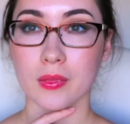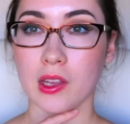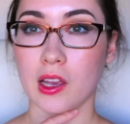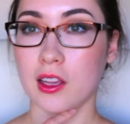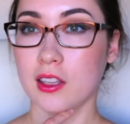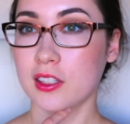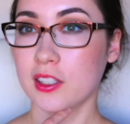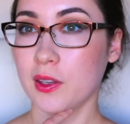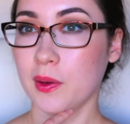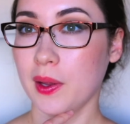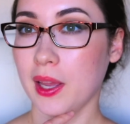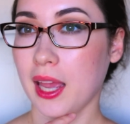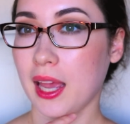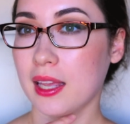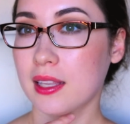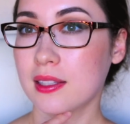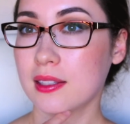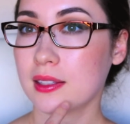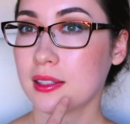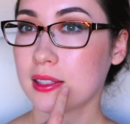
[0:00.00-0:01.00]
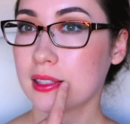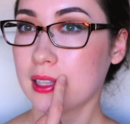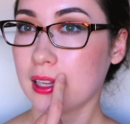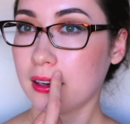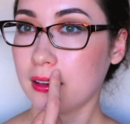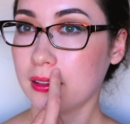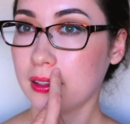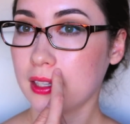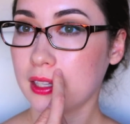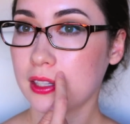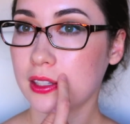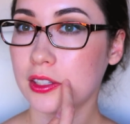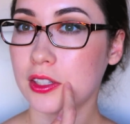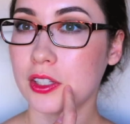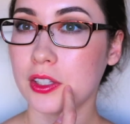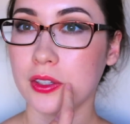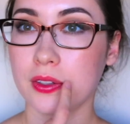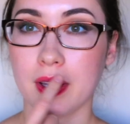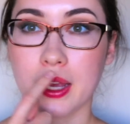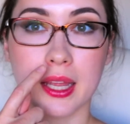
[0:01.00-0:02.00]
Also, it hasn't settled
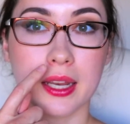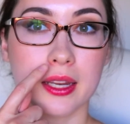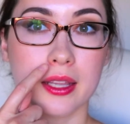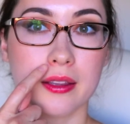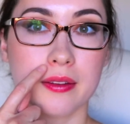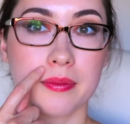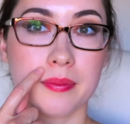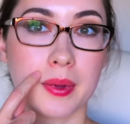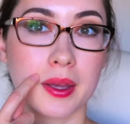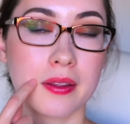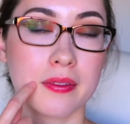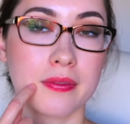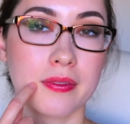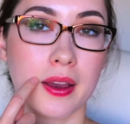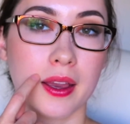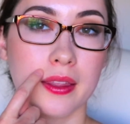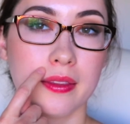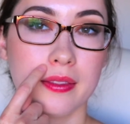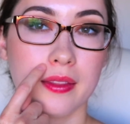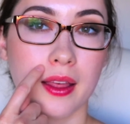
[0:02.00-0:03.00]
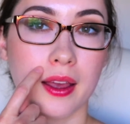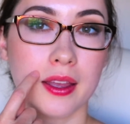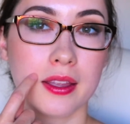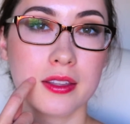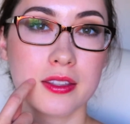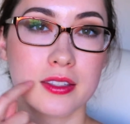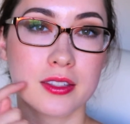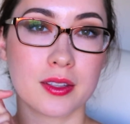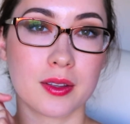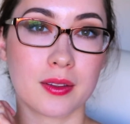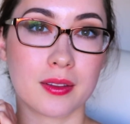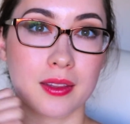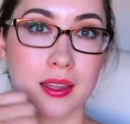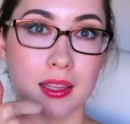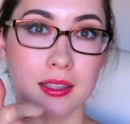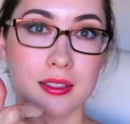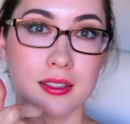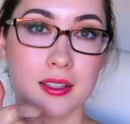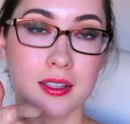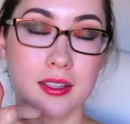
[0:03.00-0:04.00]
into any of my fine lines, so
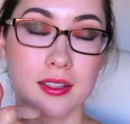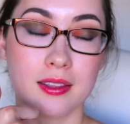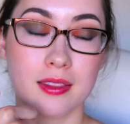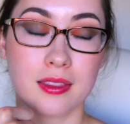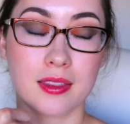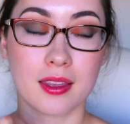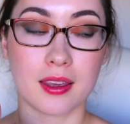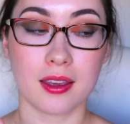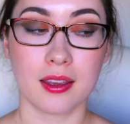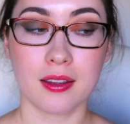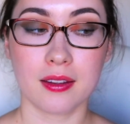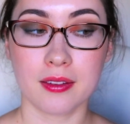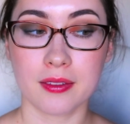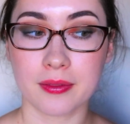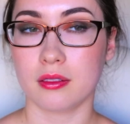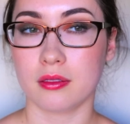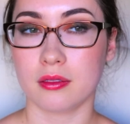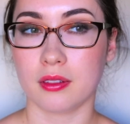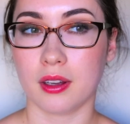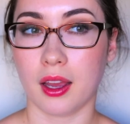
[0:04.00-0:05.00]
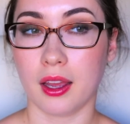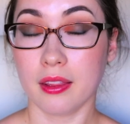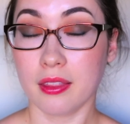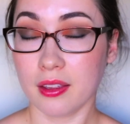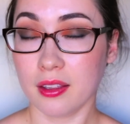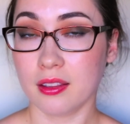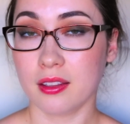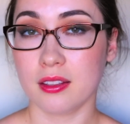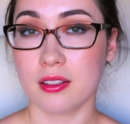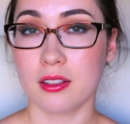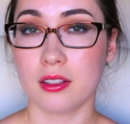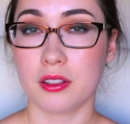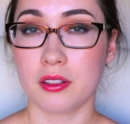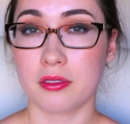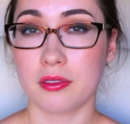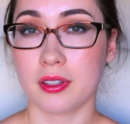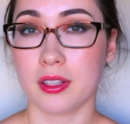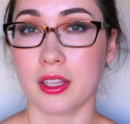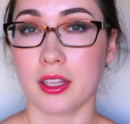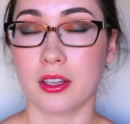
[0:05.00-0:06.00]
that's a good thing. I think this is
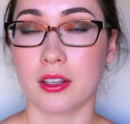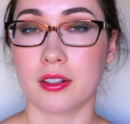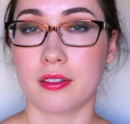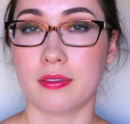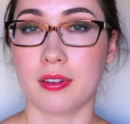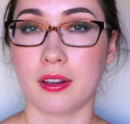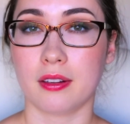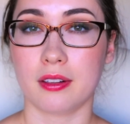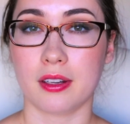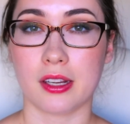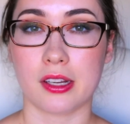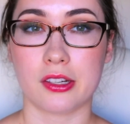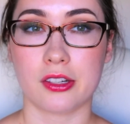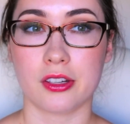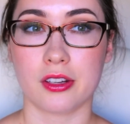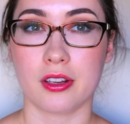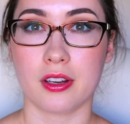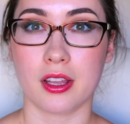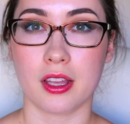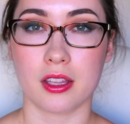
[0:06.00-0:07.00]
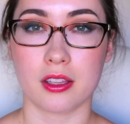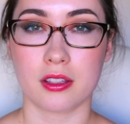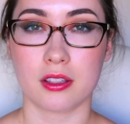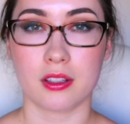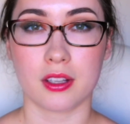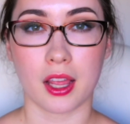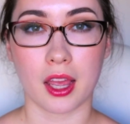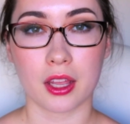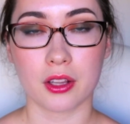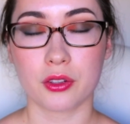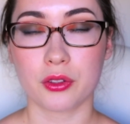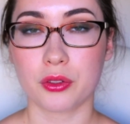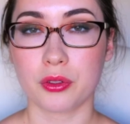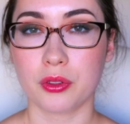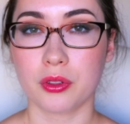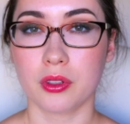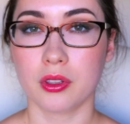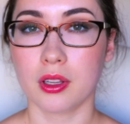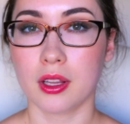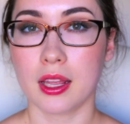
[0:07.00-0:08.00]
a really good foundation. It's
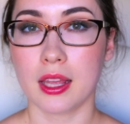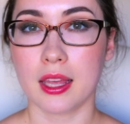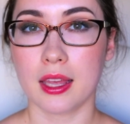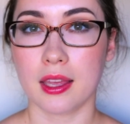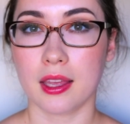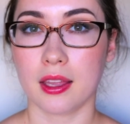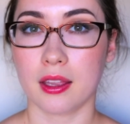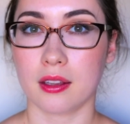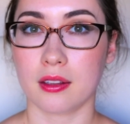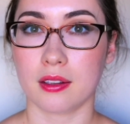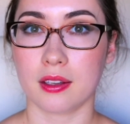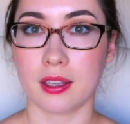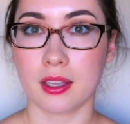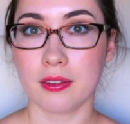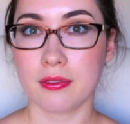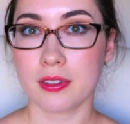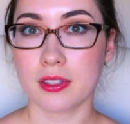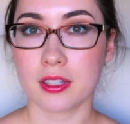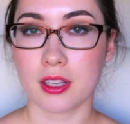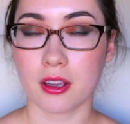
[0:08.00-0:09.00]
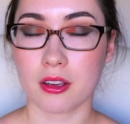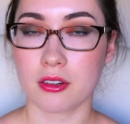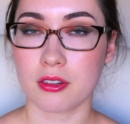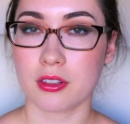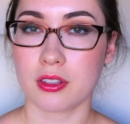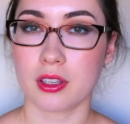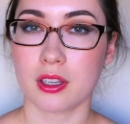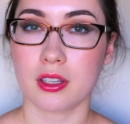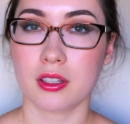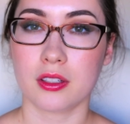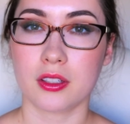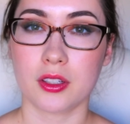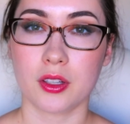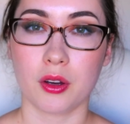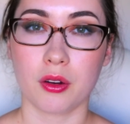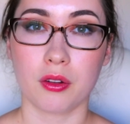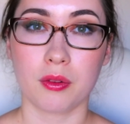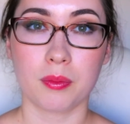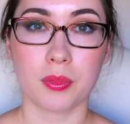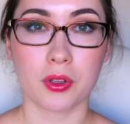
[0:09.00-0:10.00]
natural, it evens out your skin
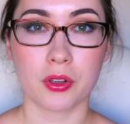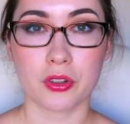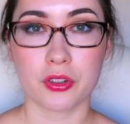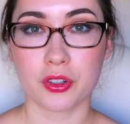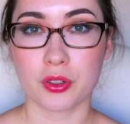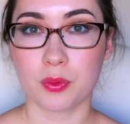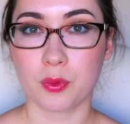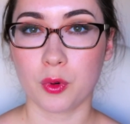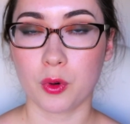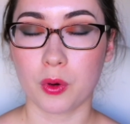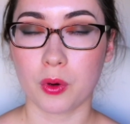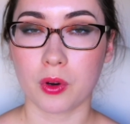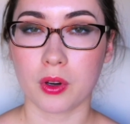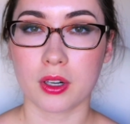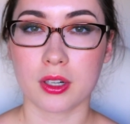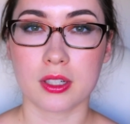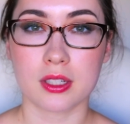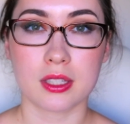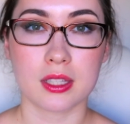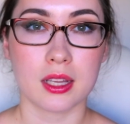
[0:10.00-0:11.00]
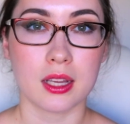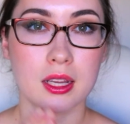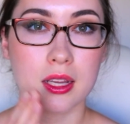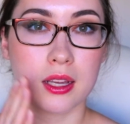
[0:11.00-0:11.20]
tone, blurs your pores,